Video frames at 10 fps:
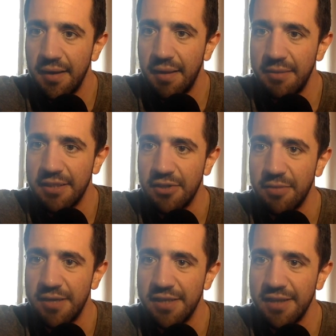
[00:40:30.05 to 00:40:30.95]
Mr.
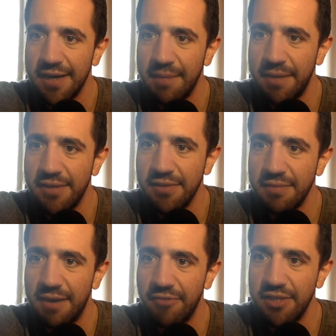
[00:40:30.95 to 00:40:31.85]
Thomas, likely based on
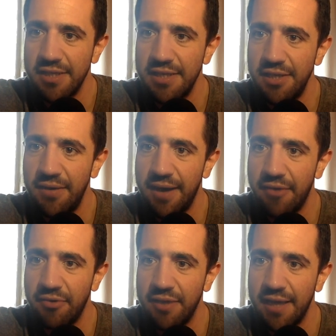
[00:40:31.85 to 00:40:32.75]
some averages you get
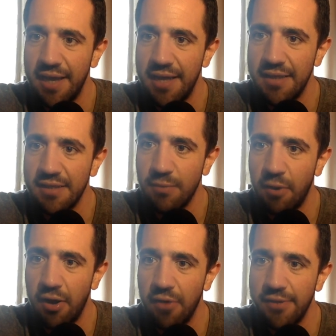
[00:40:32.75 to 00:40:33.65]
through the year. This is
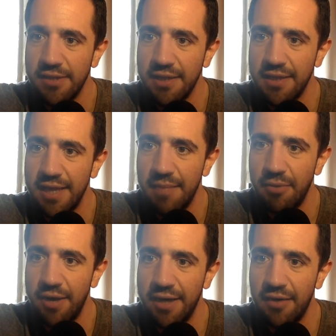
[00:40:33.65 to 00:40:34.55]
why I always start the year
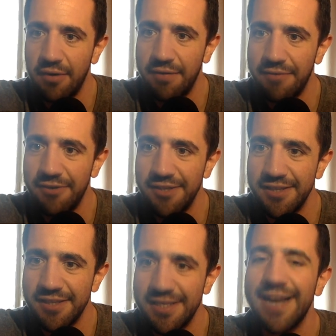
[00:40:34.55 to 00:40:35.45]
putting in a lot of effort and
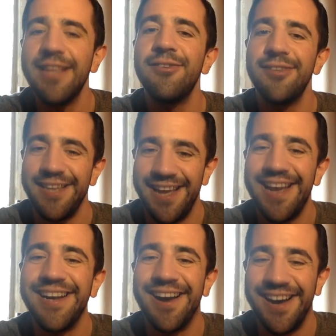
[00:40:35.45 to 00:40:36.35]
start slacking through the
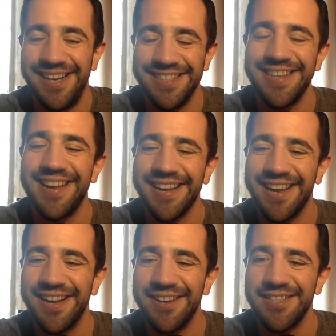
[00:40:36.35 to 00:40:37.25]
year. Nice, I like
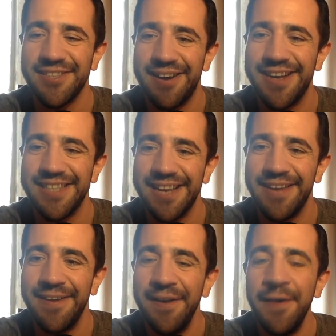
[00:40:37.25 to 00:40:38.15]
it. Nice strategy.
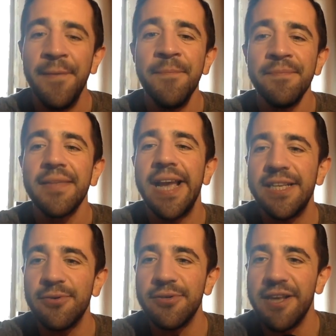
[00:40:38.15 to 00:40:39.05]

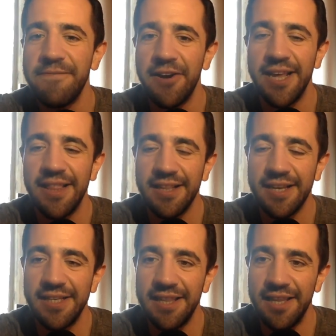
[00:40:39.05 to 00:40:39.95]
It's also funny
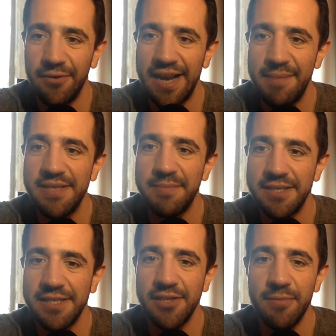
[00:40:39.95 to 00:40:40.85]
that your name is
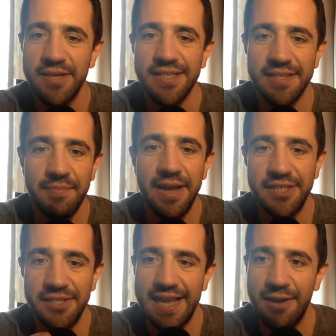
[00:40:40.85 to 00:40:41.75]
Mr. Thomas because it makes
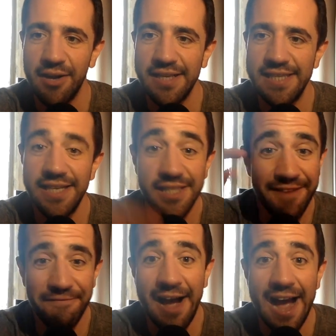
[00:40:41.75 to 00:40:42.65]
you sound like a teacher.
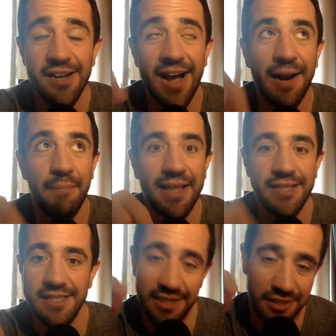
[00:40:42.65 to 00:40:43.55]
In fact, I had a
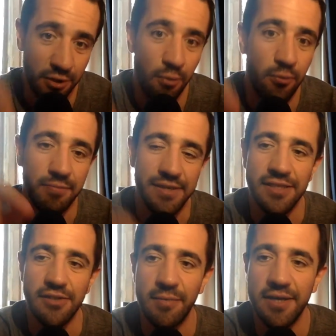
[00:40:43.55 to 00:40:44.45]
maths teacher called
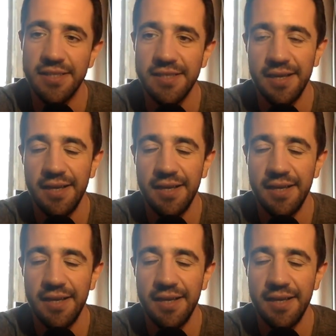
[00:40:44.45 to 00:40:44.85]
Mr. Thomas.